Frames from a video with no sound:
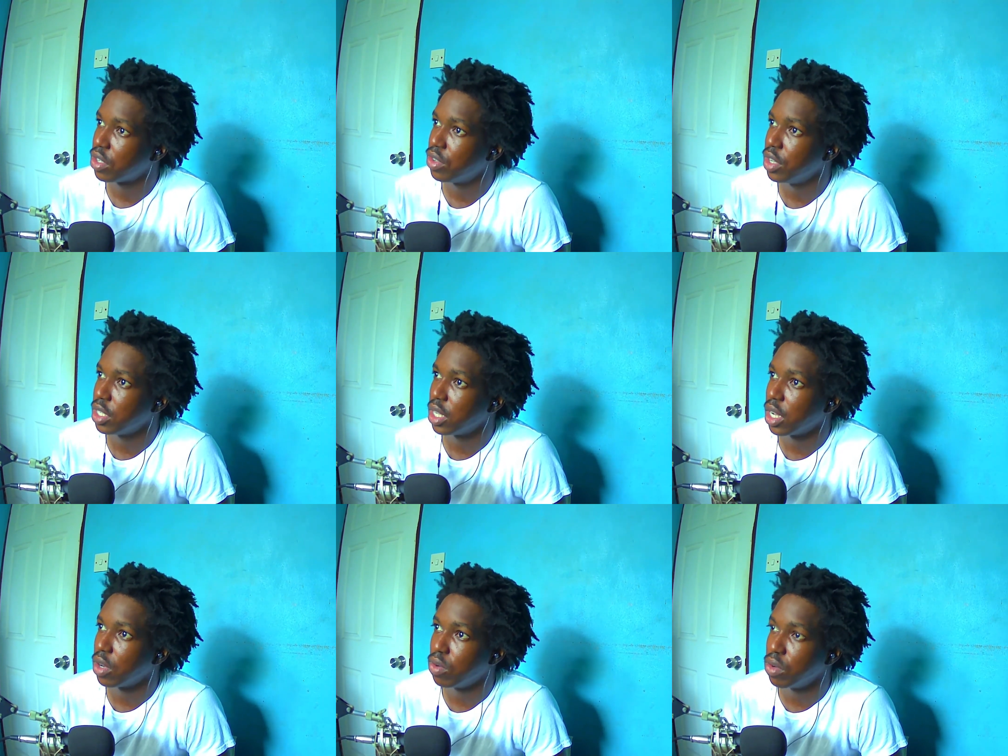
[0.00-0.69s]

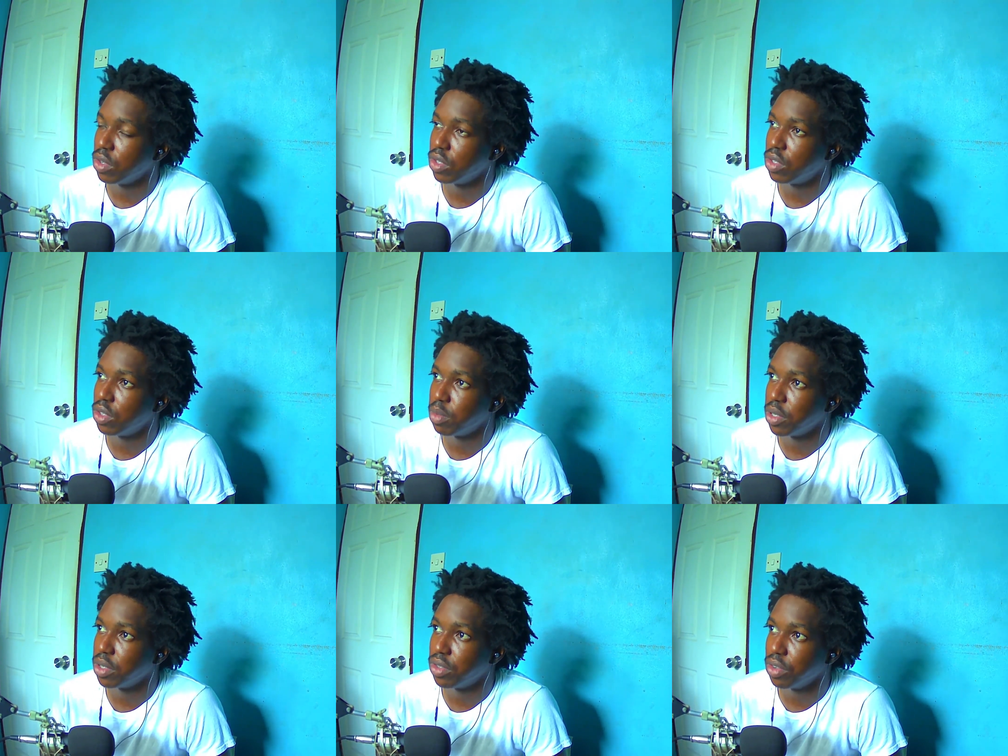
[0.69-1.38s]
created a whole
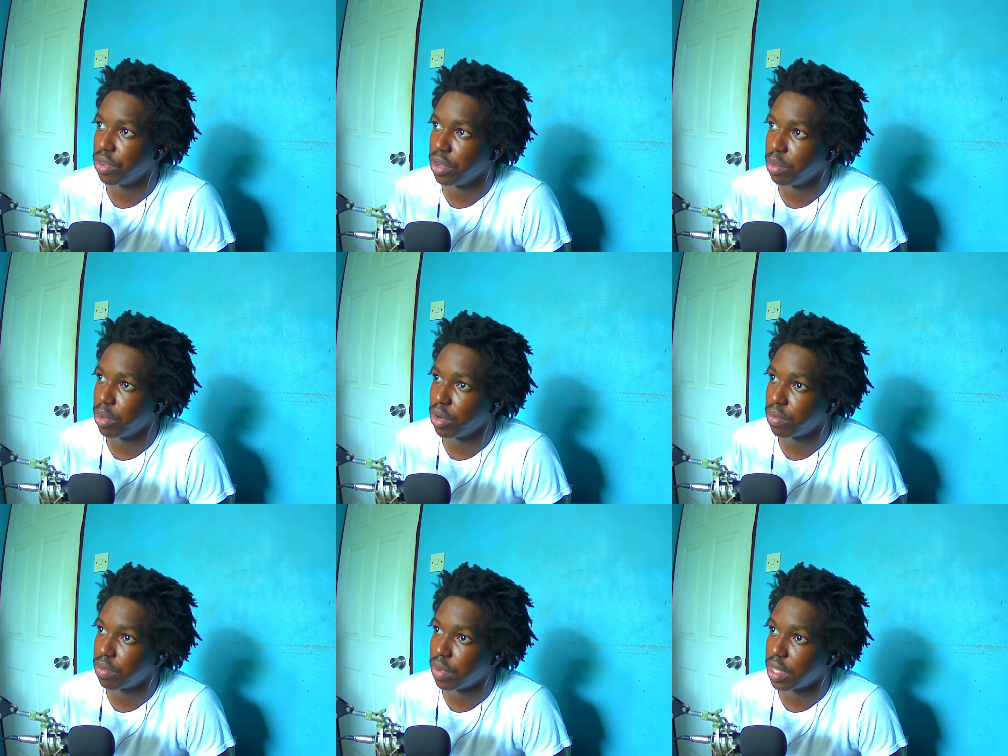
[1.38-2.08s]
stupid story
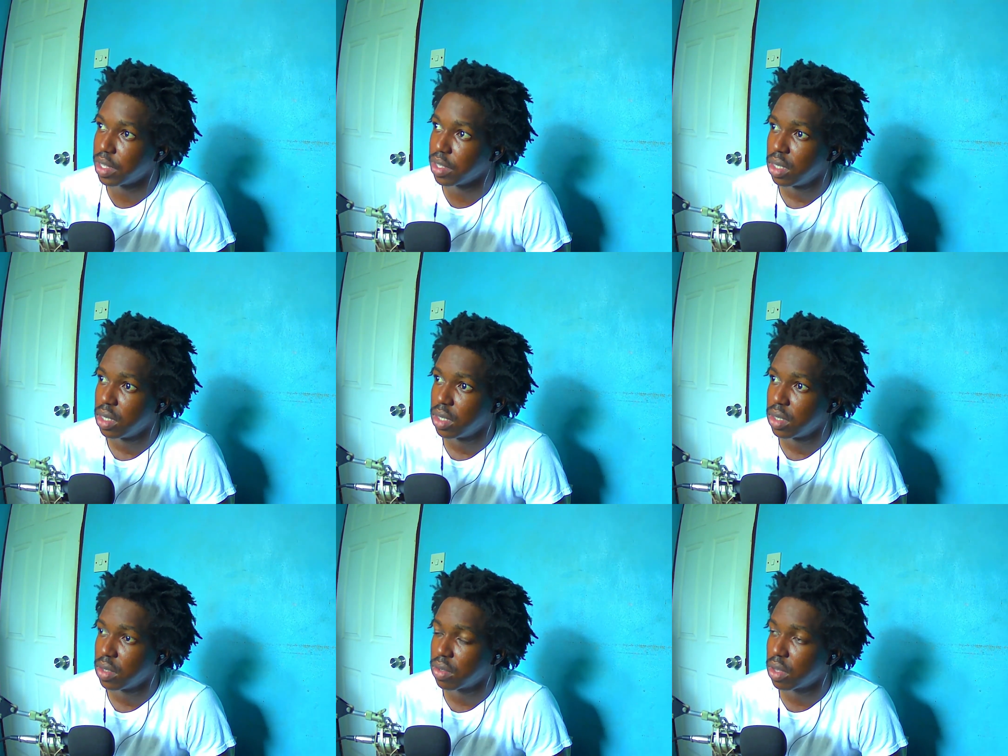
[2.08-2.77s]
about fighting.
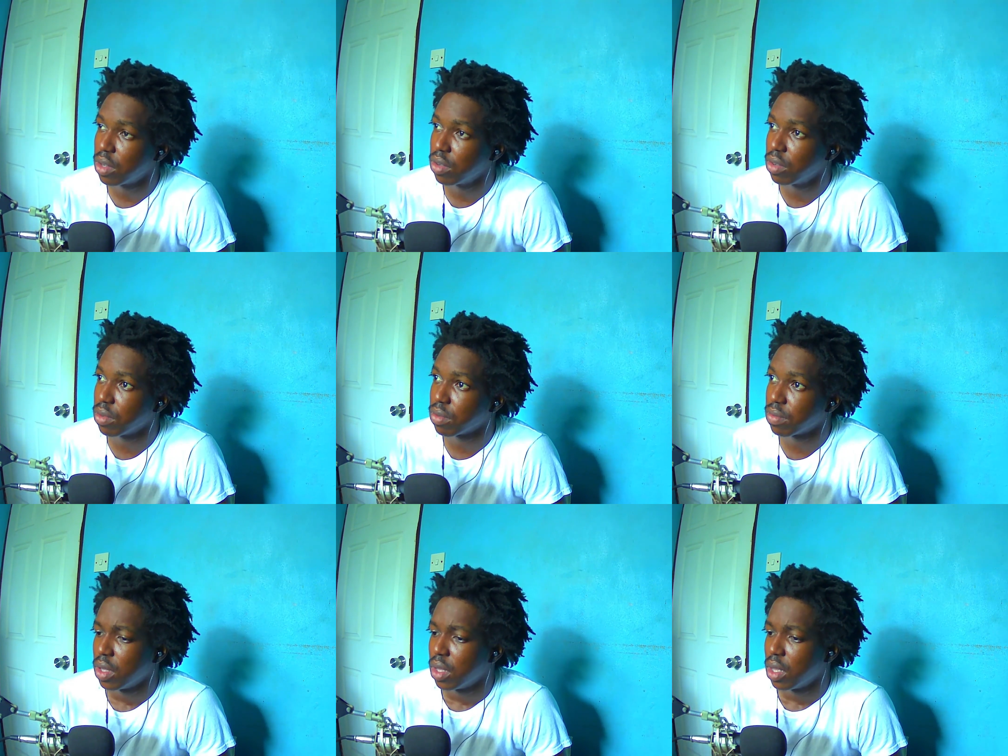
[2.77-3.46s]
So I don't know.